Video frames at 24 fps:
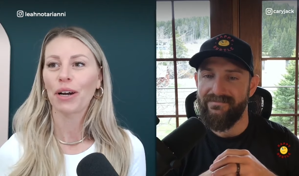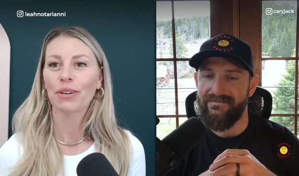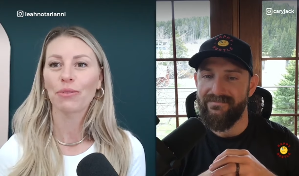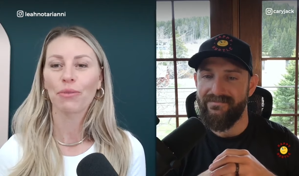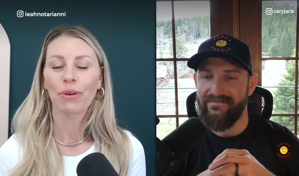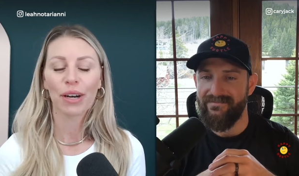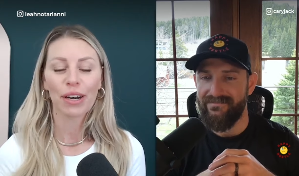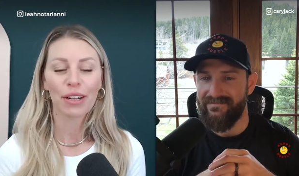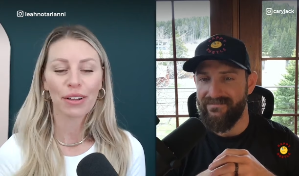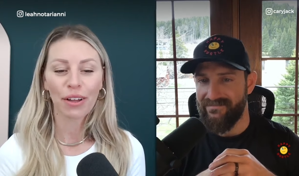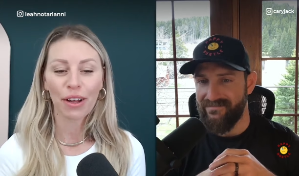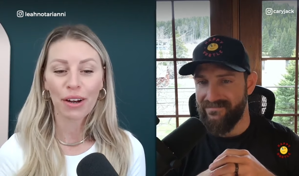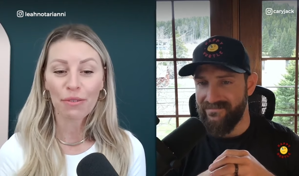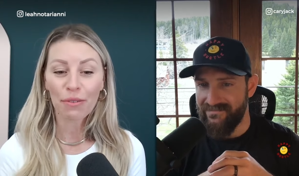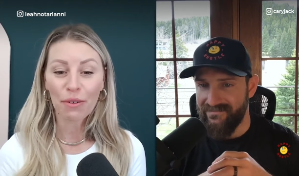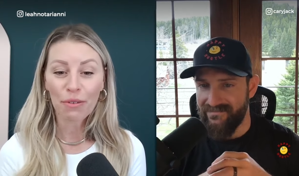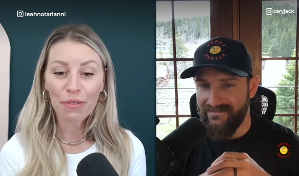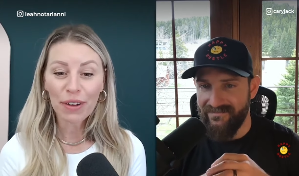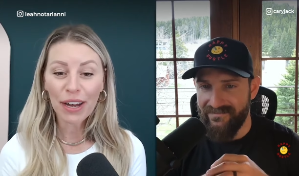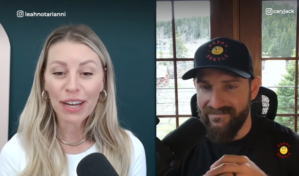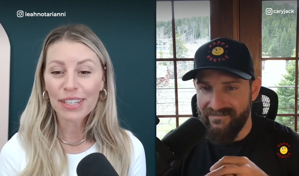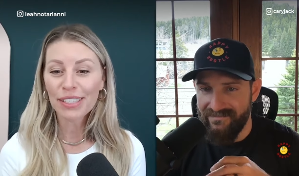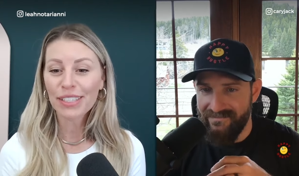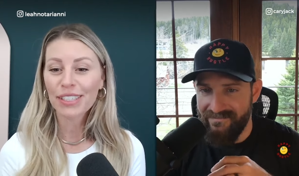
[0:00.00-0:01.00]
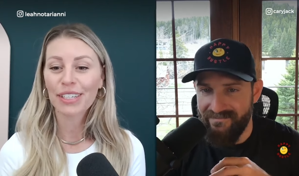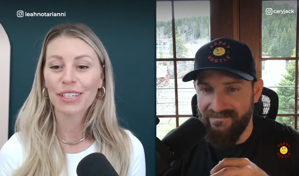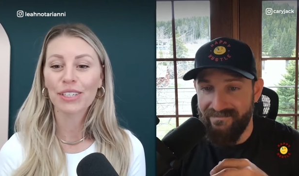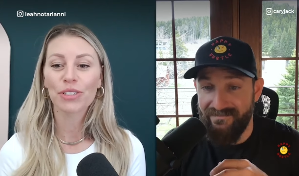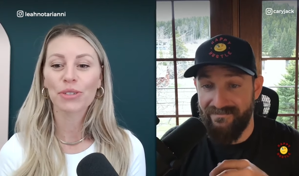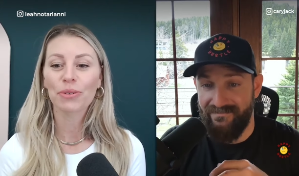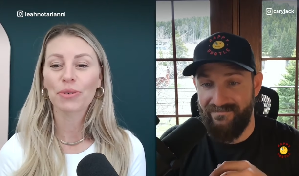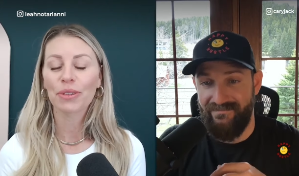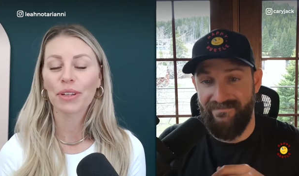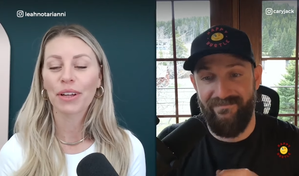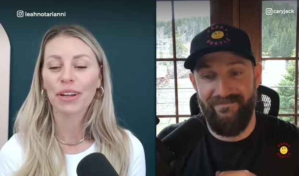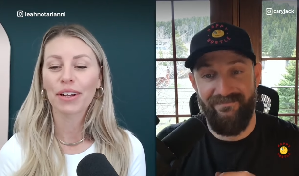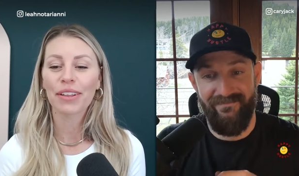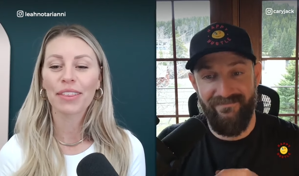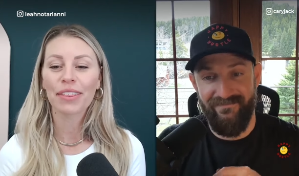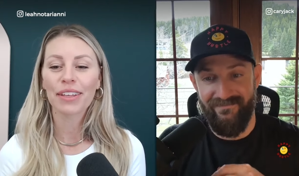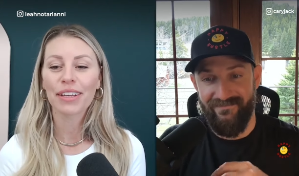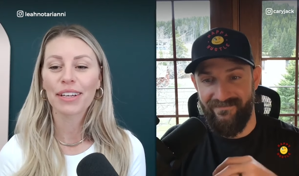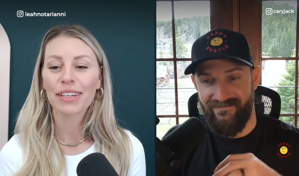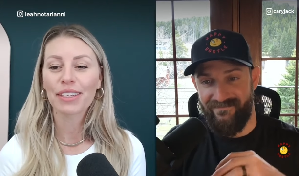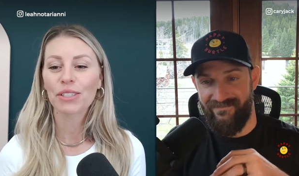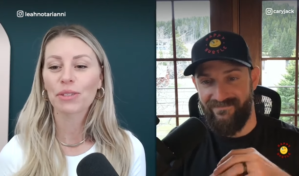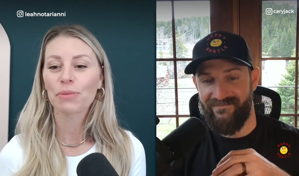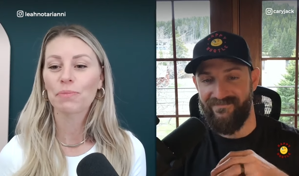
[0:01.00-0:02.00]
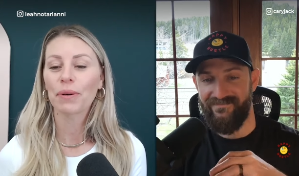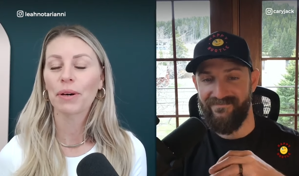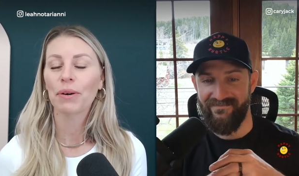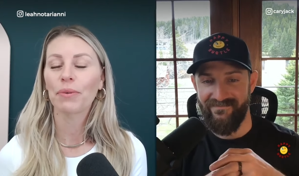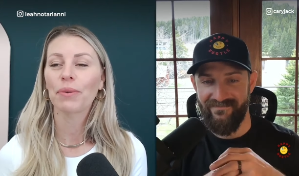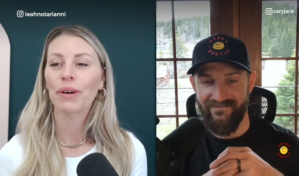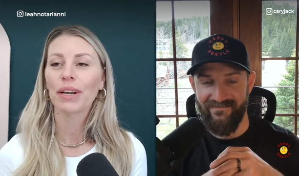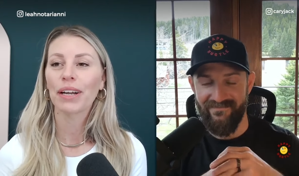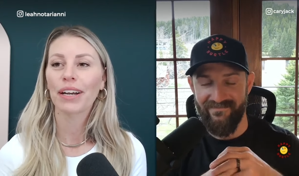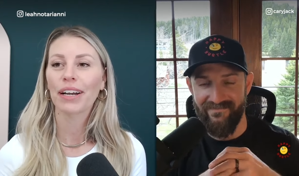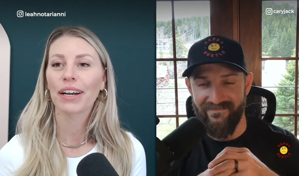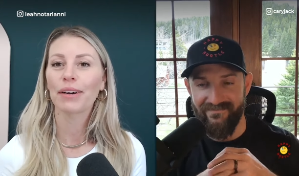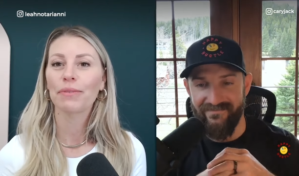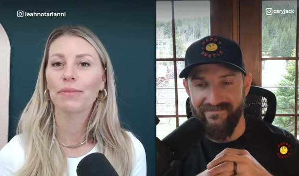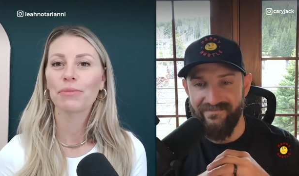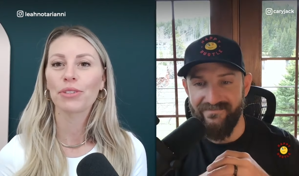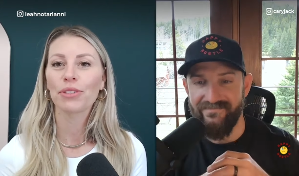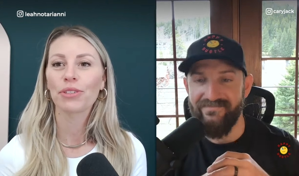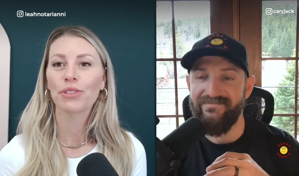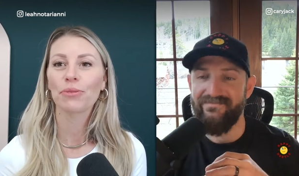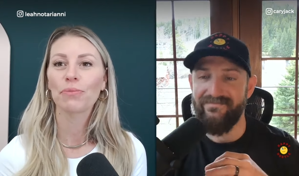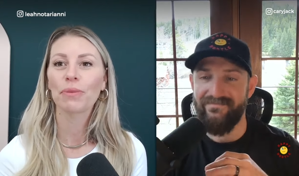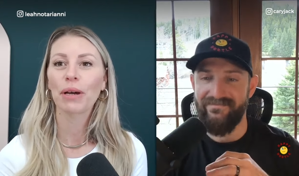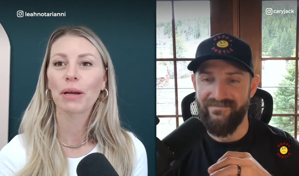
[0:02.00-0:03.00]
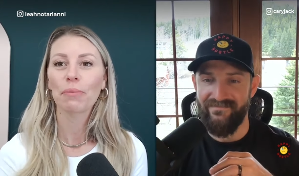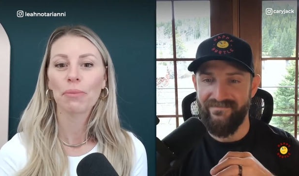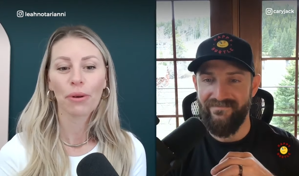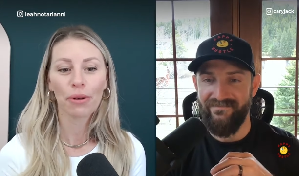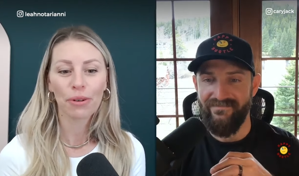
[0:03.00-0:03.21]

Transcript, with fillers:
Speaker 1: I run a lot of events and I do a lot of things. But when it comes to my